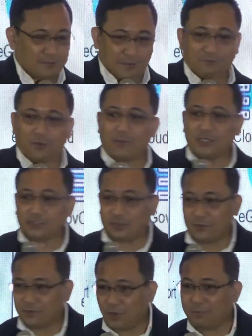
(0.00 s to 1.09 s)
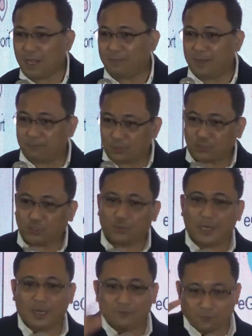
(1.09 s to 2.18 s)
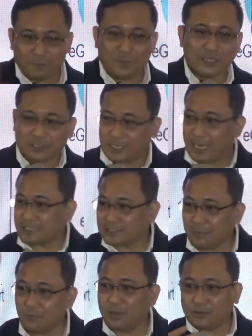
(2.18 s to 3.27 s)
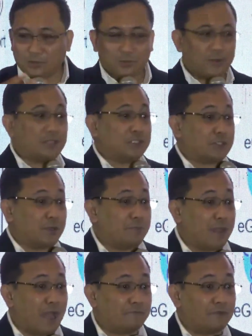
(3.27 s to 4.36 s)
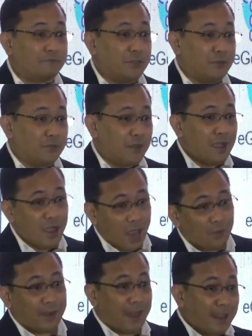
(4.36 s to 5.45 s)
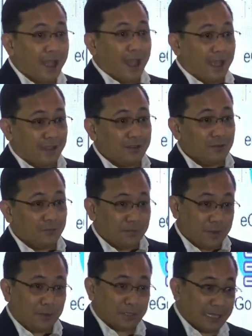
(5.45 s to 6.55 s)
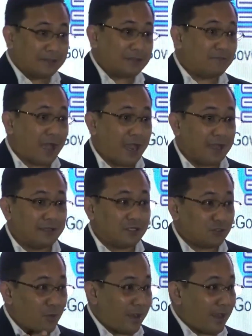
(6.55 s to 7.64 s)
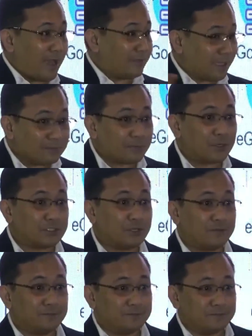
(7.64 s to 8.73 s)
information, or maybe put your real information and ask someone to register in behalf of you, our AI will be able to identify that you are not that person.